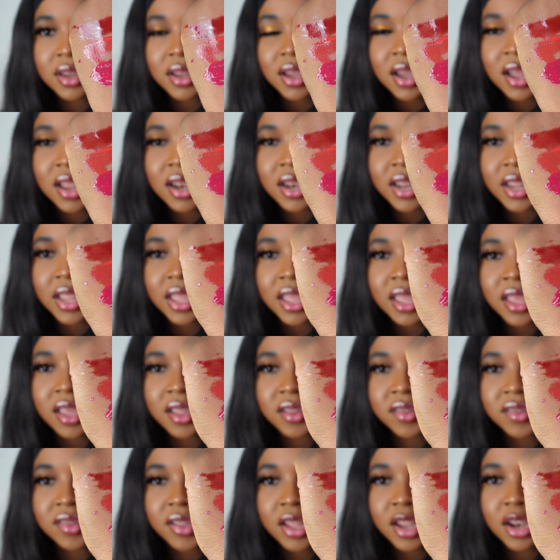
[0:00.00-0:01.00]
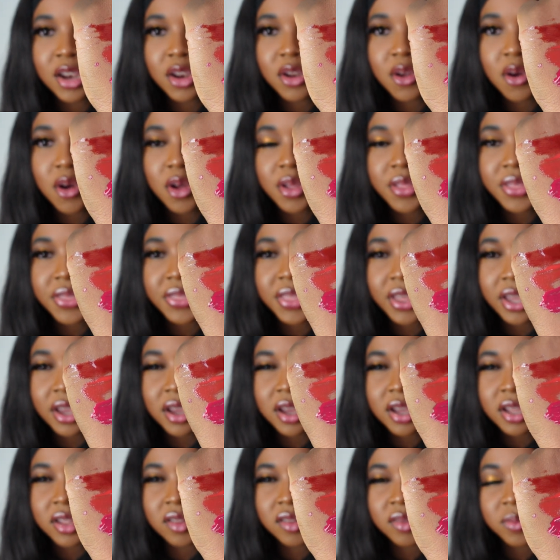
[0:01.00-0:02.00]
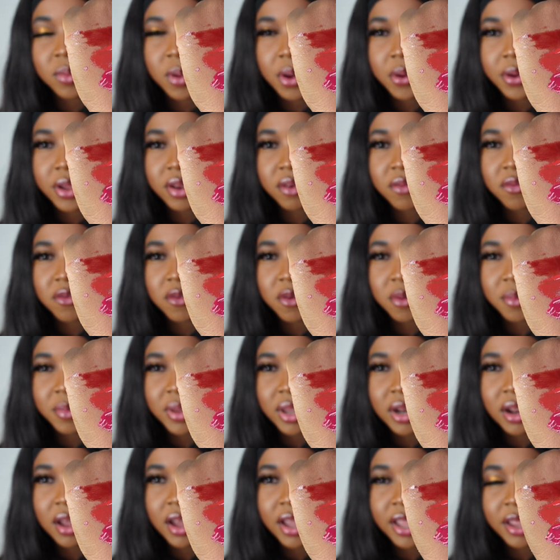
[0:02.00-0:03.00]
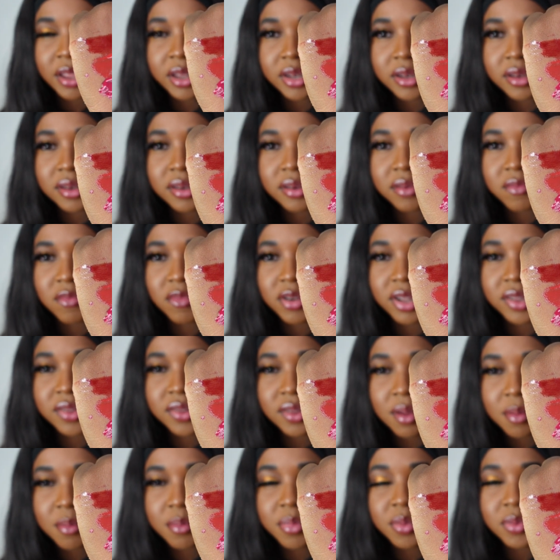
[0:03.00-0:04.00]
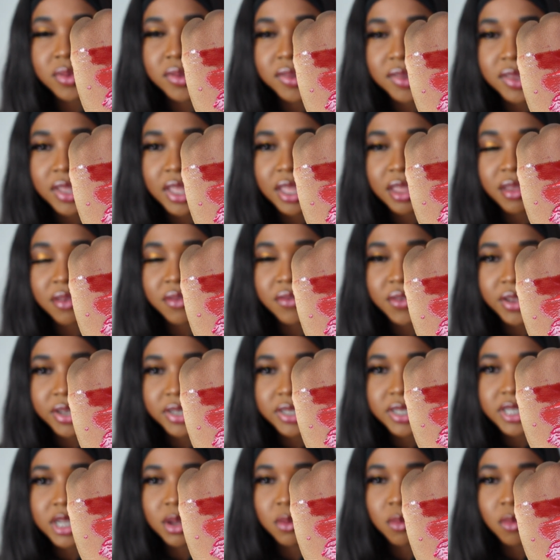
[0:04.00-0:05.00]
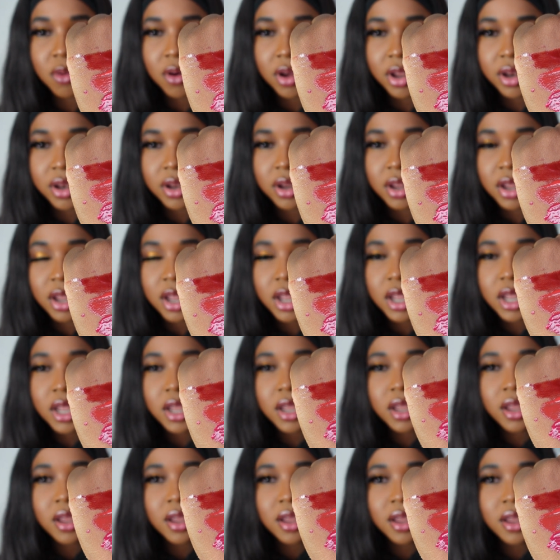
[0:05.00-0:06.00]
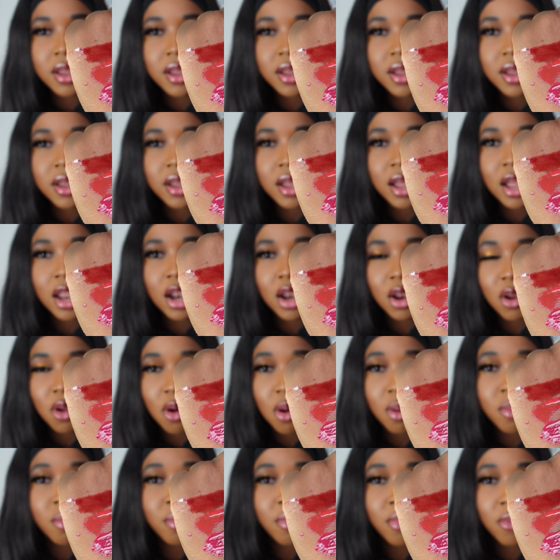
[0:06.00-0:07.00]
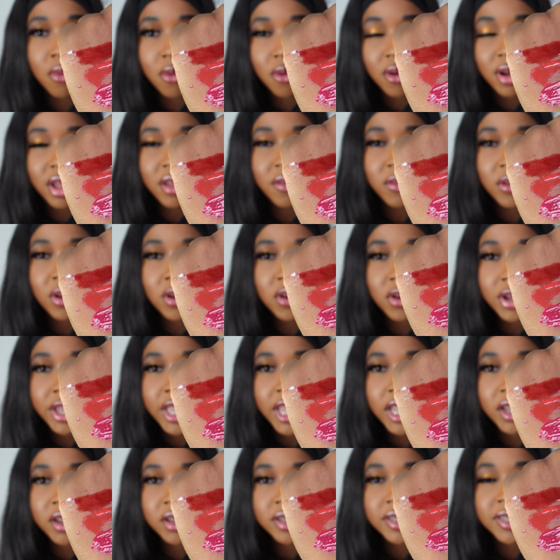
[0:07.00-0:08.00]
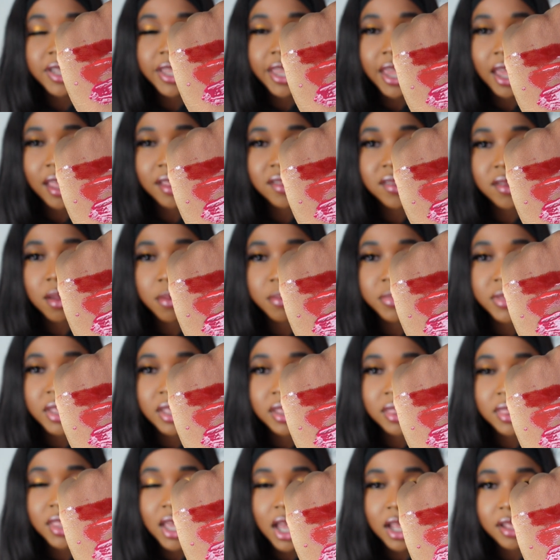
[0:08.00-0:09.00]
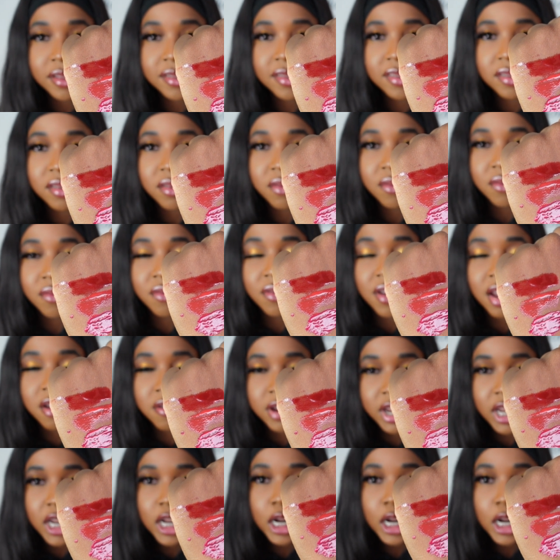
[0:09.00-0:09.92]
And it is a lot thicker as well in formula. It resembles the Fenty one a lot more if you're looking to get something that's very